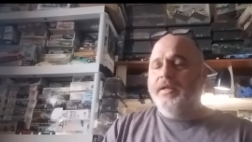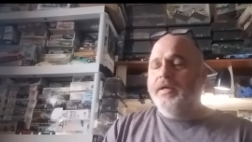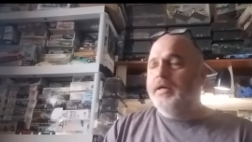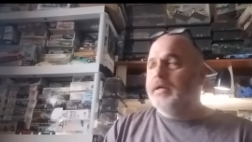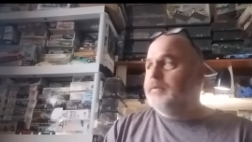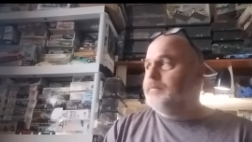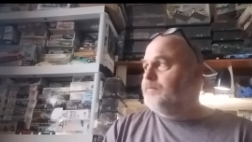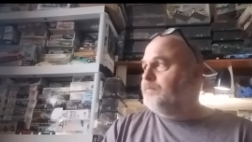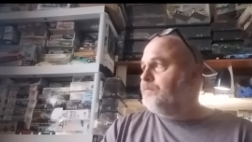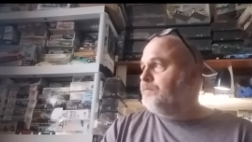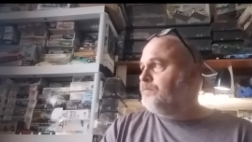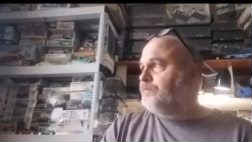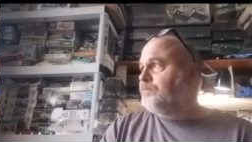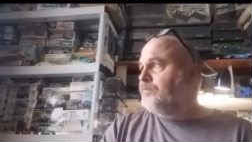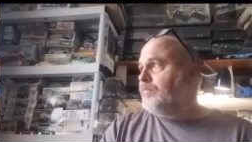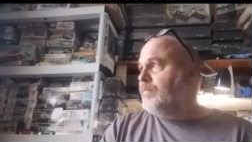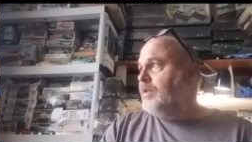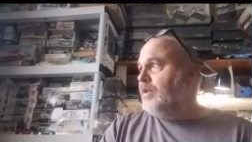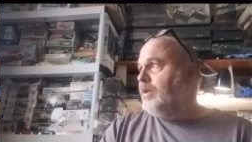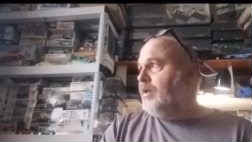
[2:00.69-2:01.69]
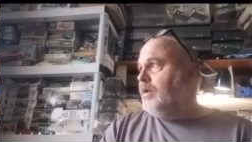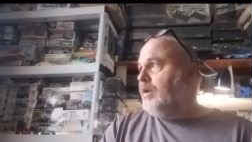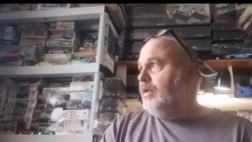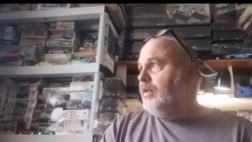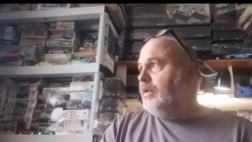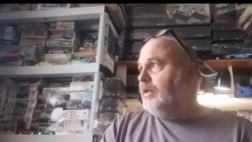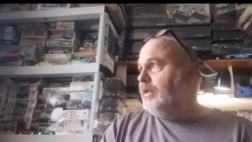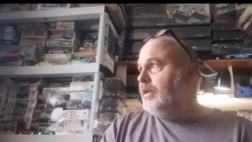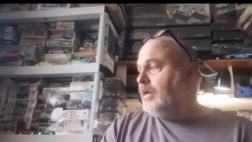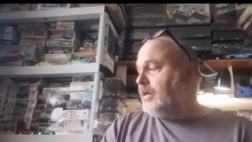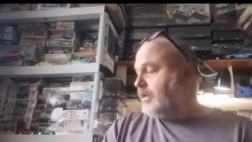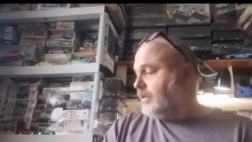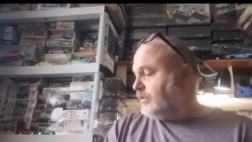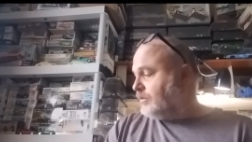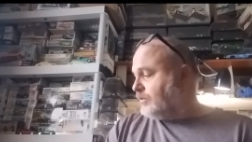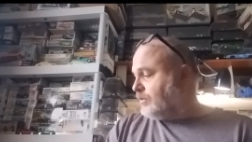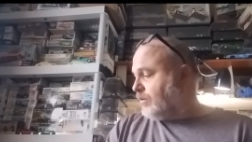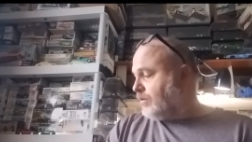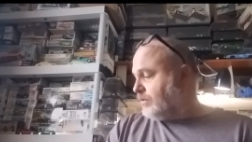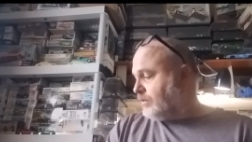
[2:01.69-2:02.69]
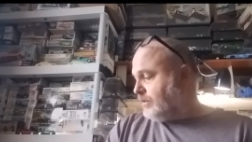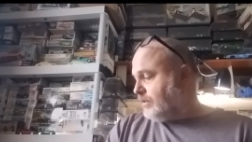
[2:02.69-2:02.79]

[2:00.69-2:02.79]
uh, then I can start